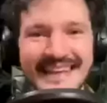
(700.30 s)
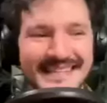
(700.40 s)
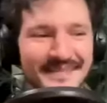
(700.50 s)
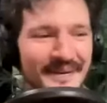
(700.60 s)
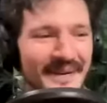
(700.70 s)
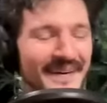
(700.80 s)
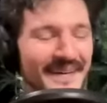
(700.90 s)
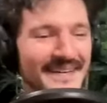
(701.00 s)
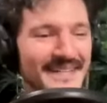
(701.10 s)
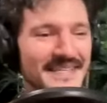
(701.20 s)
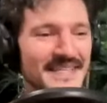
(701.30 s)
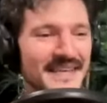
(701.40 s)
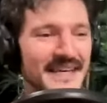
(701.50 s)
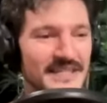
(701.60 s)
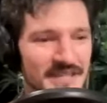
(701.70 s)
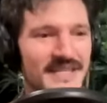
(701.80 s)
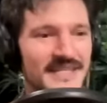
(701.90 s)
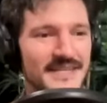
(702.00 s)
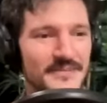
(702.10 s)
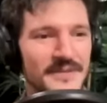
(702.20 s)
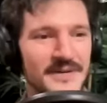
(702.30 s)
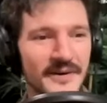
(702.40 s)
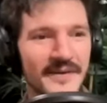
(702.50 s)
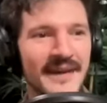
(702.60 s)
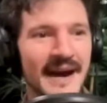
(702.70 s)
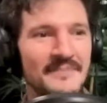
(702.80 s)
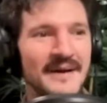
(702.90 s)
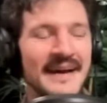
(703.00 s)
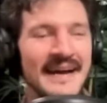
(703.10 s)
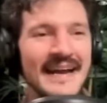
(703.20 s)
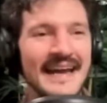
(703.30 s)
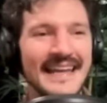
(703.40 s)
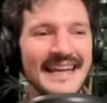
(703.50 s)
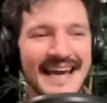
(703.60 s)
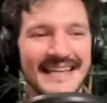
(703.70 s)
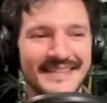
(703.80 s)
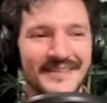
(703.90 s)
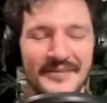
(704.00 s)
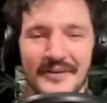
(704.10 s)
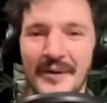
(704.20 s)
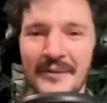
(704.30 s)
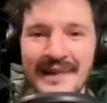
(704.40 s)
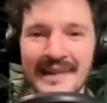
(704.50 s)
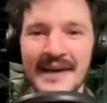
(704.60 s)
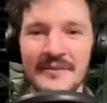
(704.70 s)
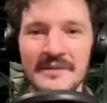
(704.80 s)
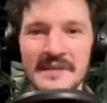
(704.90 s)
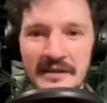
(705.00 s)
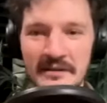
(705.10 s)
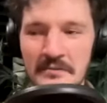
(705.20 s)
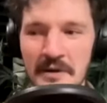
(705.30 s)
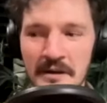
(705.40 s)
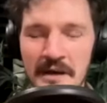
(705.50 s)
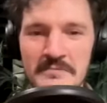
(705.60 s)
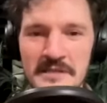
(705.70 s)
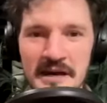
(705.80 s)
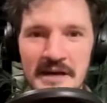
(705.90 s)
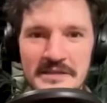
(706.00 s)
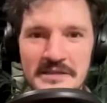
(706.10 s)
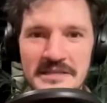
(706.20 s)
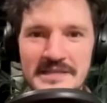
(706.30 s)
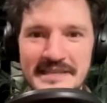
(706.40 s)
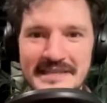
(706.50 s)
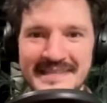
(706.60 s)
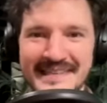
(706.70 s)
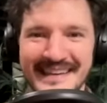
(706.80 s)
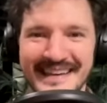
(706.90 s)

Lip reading: this where she's like, Jesus, would you hurry up? And he has the throwaway line where he's like, oh, my name's not Jesus.